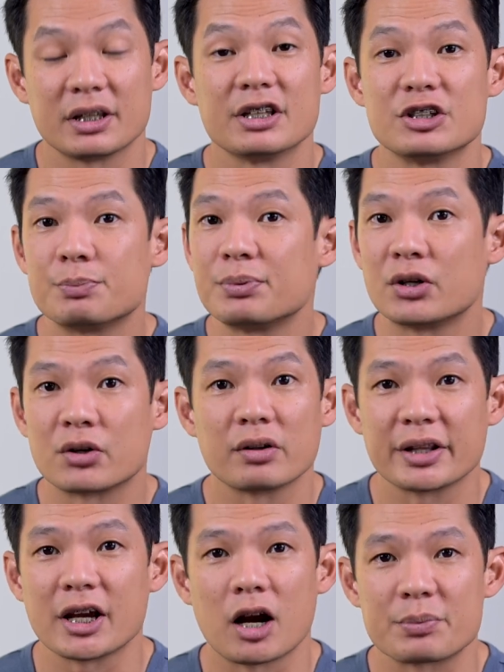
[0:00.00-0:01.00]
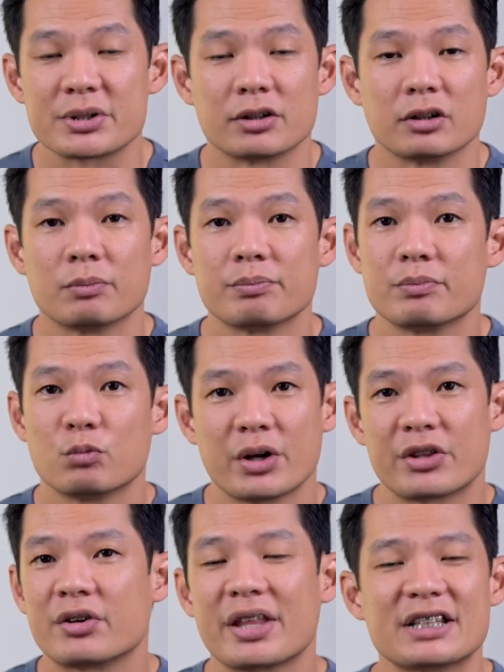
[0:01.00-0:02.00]
is purely optional,
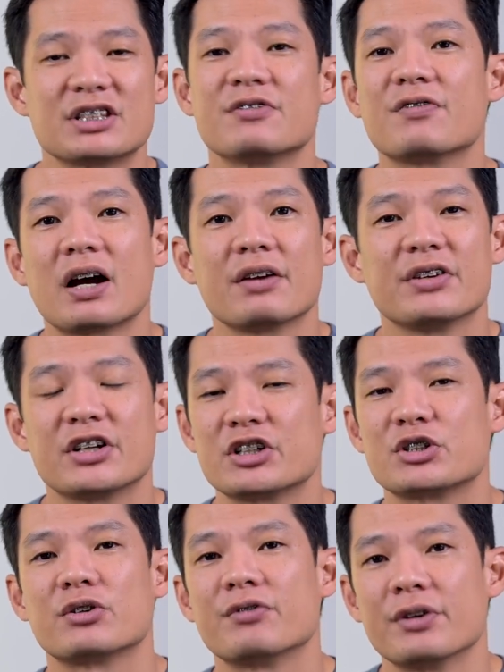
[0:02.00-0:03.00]
whether that's in 5 years or